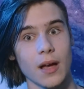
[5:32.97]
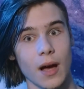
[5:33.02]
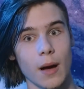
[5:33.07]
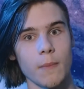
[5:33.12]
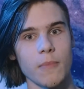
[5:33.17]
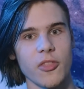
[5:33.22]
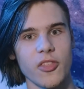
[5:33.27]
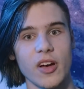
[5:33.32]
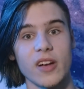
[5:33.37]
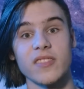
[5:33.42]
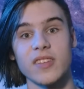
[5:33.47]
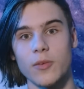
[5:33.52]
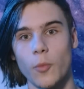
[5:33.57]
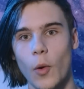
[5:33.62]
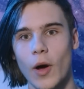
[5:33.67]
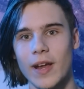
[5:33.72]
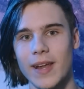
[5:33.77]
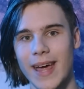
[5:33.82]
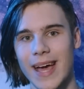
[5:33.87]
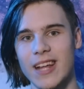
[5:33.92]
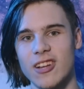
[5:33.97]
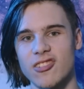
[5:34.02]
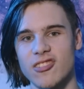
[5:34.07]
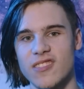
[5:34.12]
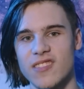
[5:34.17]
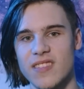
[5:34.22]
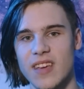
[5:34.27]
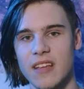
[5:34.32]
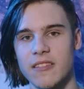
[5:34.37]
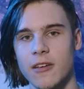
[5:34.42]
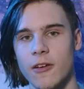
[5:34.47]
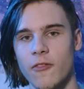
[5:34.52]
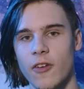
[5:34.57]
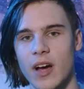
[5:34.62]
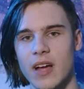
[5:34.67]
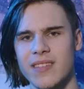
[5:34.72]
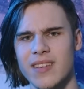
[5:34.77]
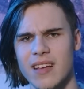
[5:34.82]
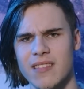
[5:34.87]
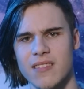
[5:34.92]
come 31 engine static
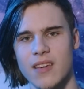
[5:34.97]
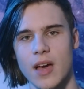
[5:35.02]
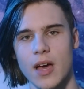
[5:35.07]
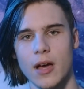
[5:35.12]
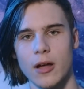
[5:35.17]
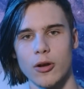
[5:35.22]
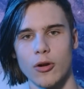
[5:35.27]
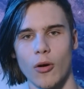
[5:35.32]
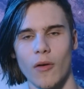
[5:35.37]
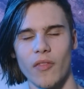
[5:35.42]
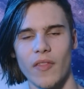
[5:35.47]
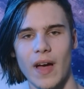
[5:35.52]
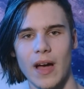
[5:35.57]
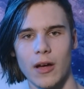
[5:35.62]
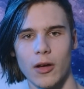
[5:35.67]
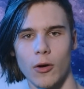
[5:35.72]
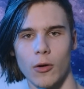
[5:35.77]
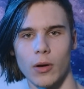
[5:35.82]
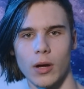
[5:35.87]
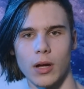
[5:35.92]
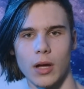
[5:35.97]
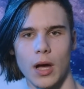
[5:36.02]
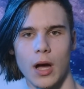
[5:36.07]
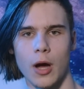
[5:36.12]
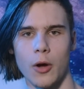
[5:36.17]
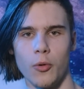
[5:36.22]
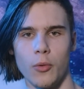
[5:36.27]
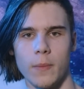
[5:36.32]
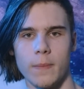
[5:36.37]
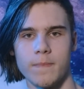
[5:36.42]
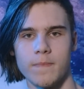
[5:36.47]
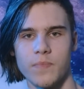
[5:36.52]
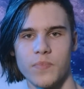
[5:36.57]
fire test not that long ago.